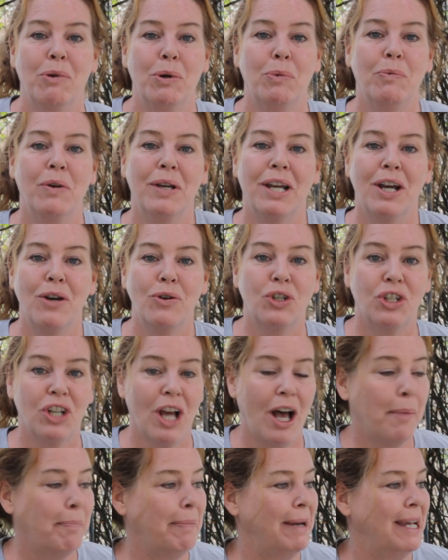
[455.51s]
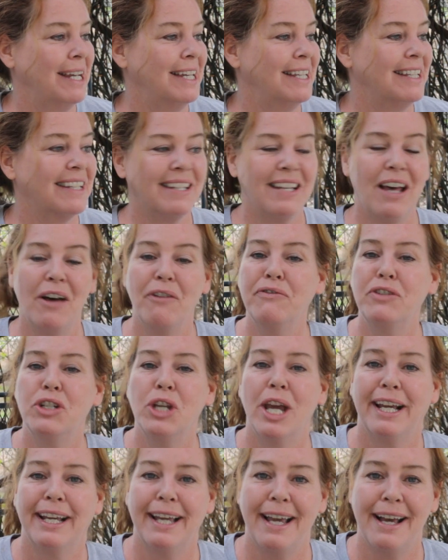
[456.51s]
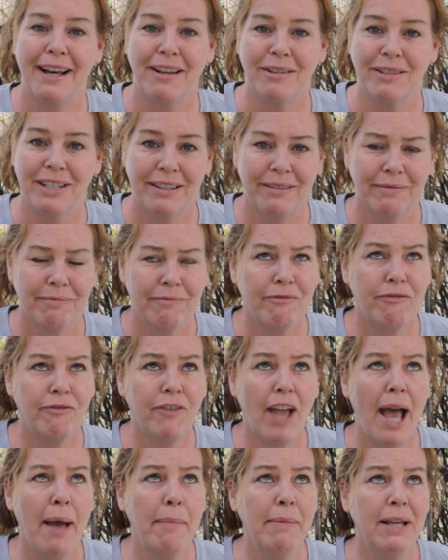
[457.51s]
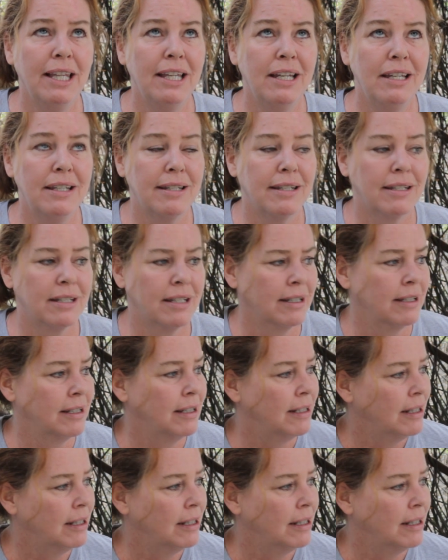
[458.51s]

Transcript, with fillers: when we go shopping at self-checkout. Fabulous.